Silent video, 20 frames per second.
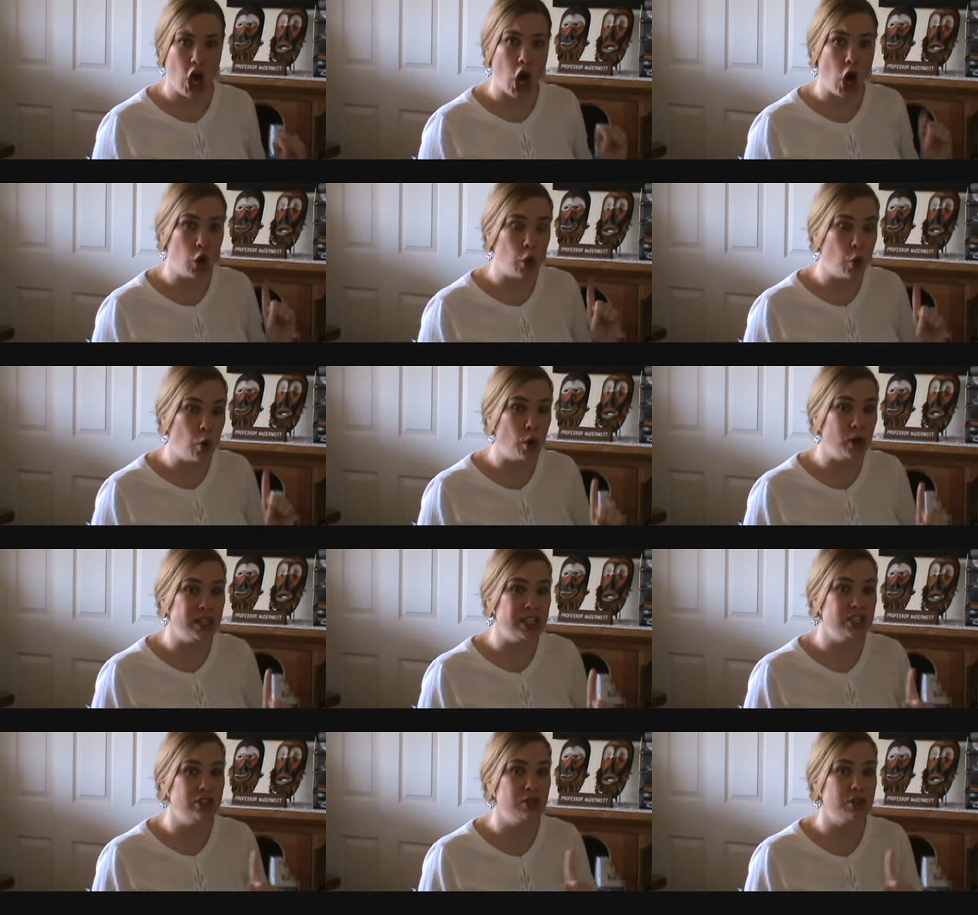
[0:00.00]

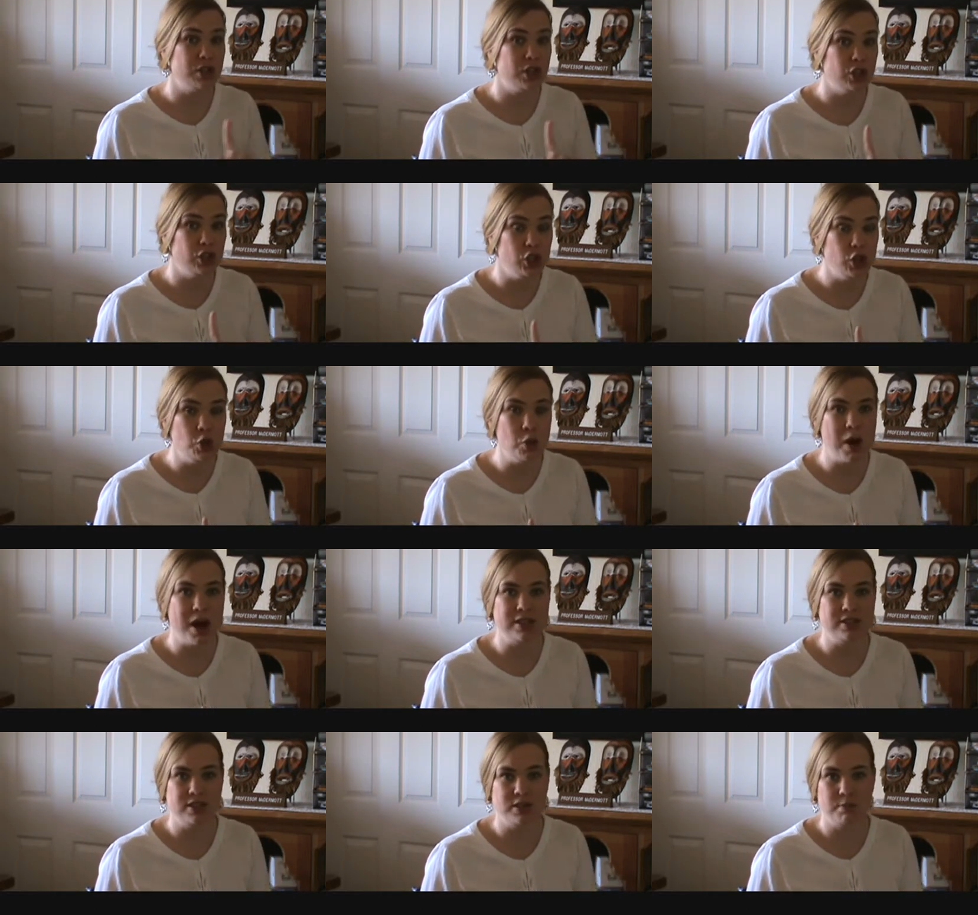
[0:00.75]
According to the
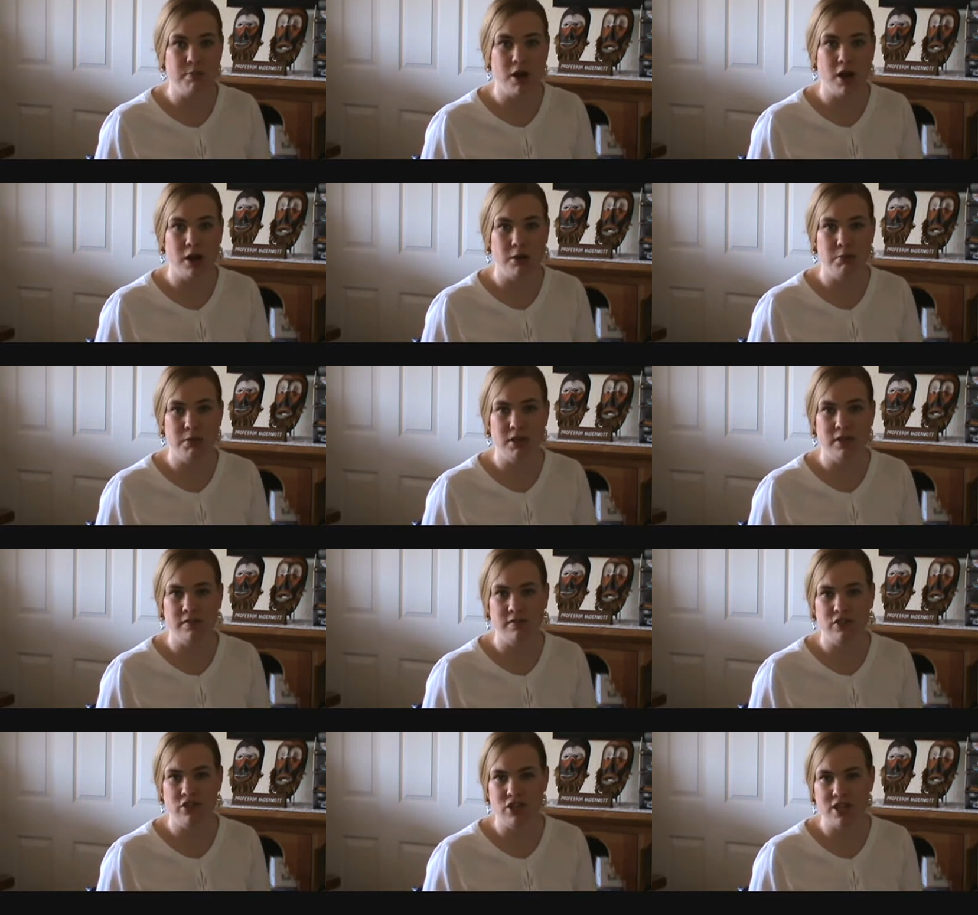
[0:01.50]
U.S. Department
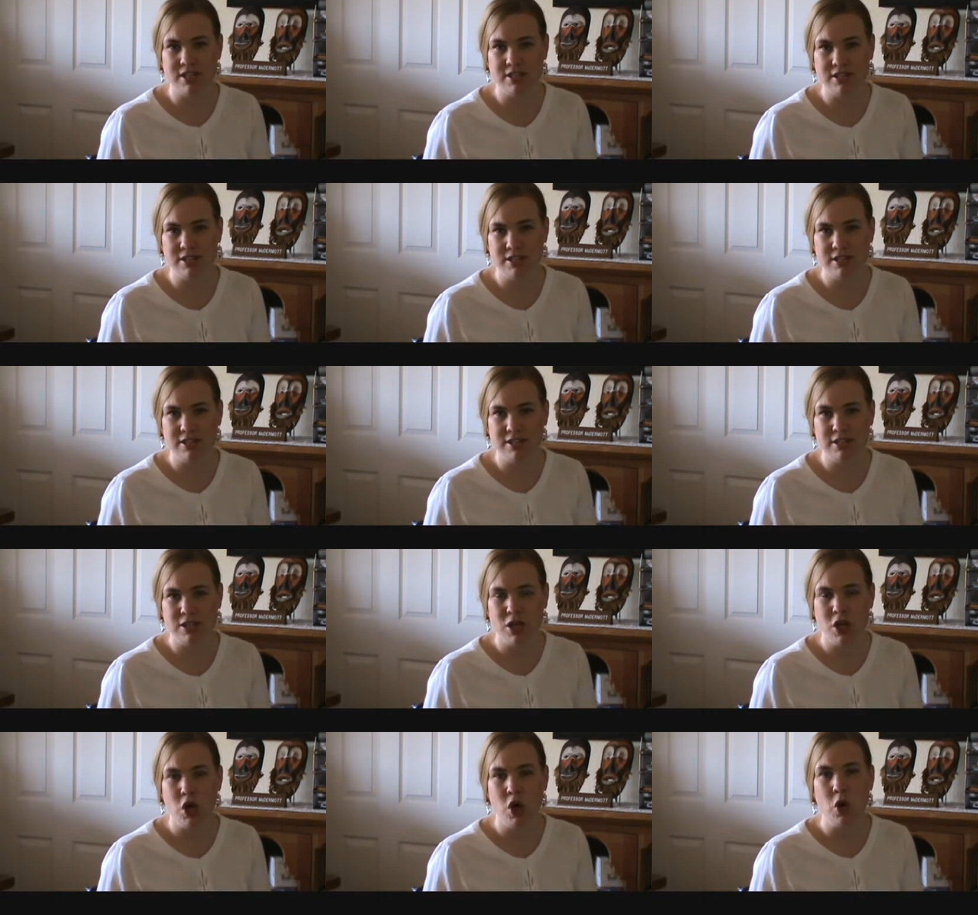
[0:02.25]
of
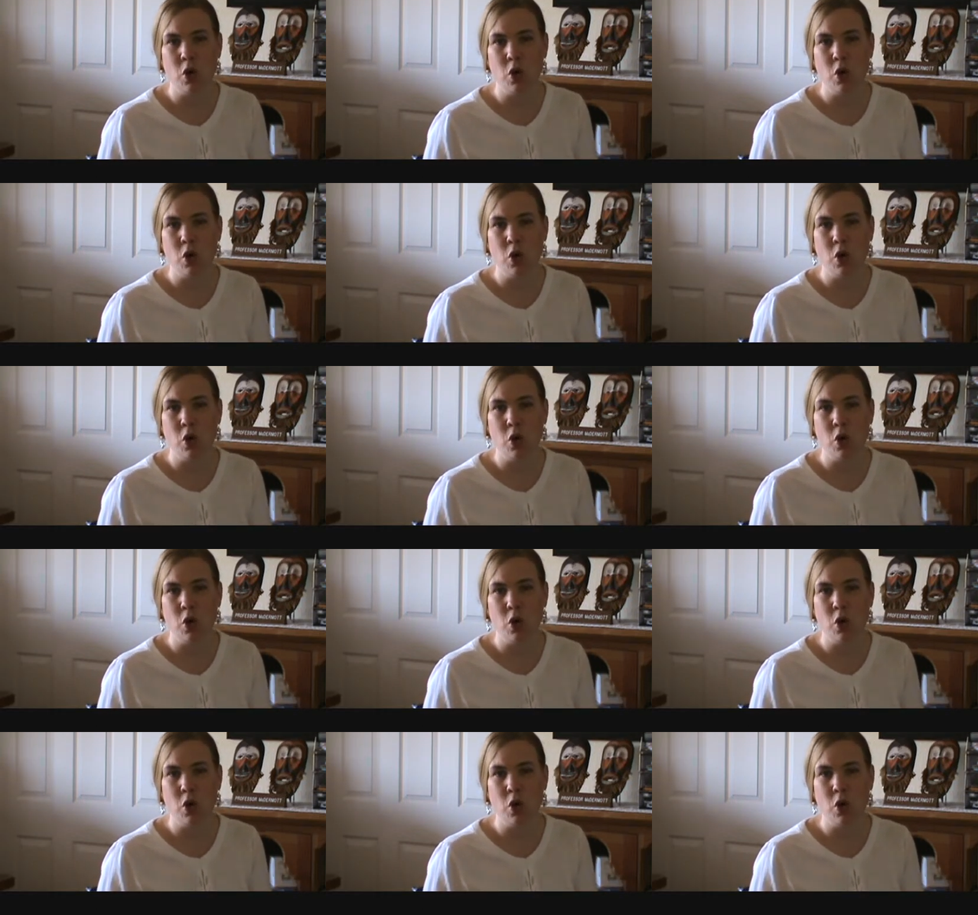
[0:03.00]
Justice,